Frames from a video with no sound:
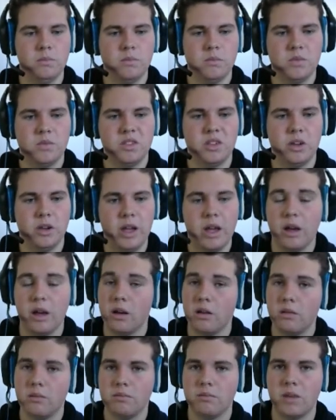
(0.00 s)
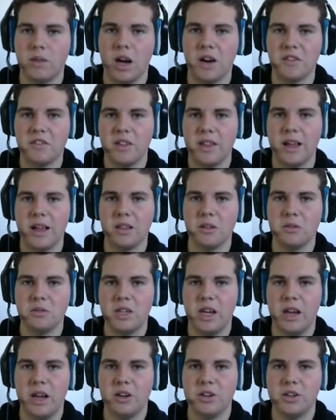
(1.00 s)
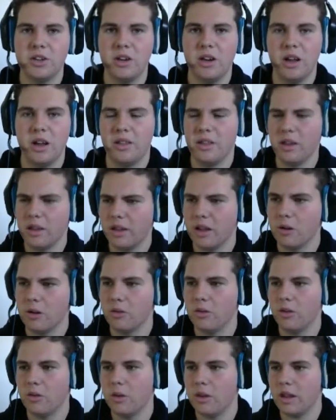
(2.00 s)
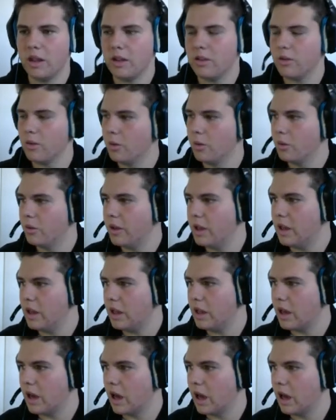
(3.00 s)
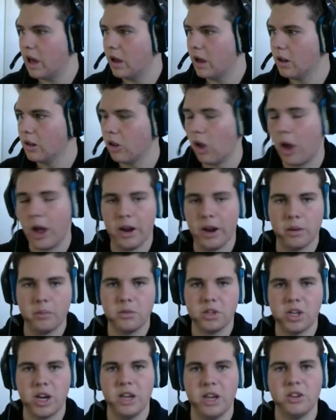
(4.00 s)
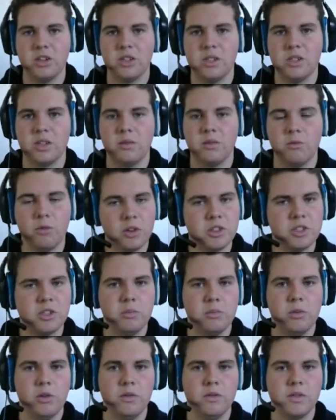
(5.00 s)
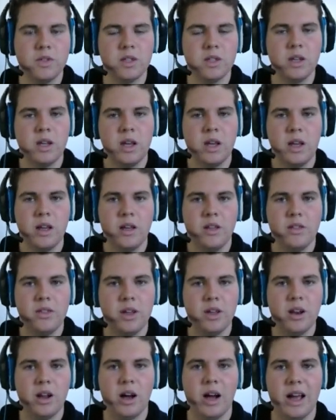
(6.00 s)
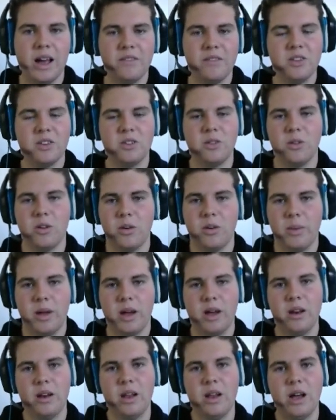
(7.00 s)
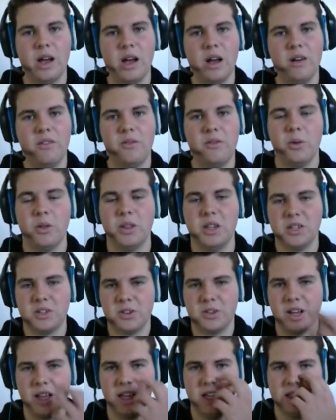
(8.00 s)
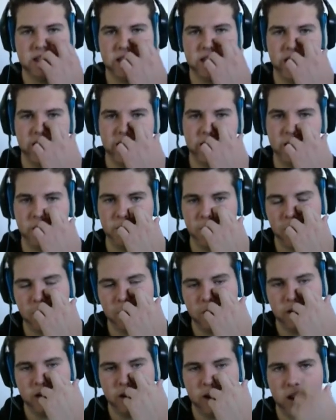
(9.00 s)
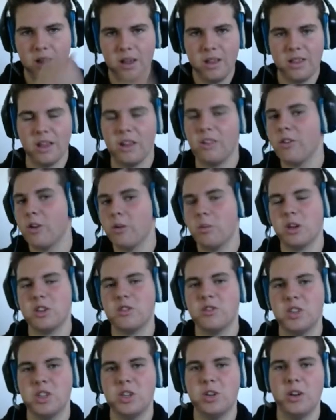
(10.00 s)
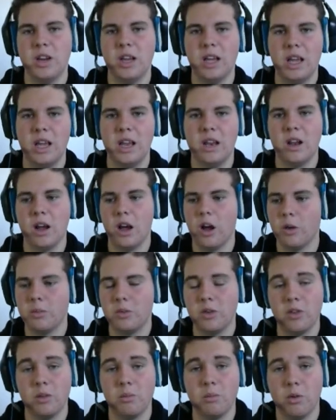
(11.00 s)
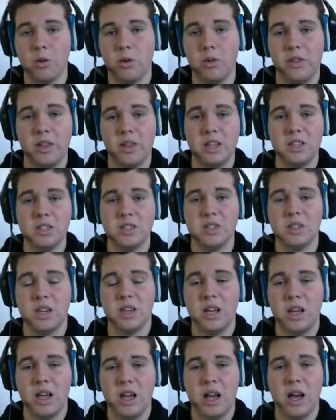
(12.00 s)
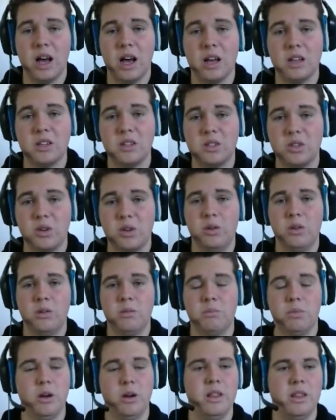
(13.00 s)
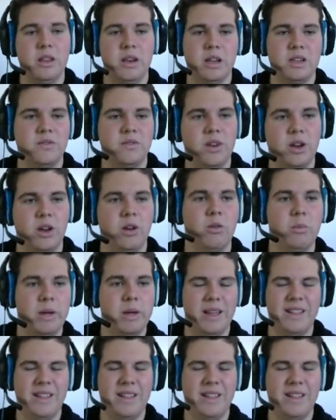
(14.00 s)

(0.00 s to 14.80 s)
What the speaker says: So yeah, after that little tangent, I think that'll do it. That's all the lineup changes and roster moves that I have to talk about for the Australian scene at the moment. Thanks very much for tuning in. I hope to do more of these soon. Probably the next video will be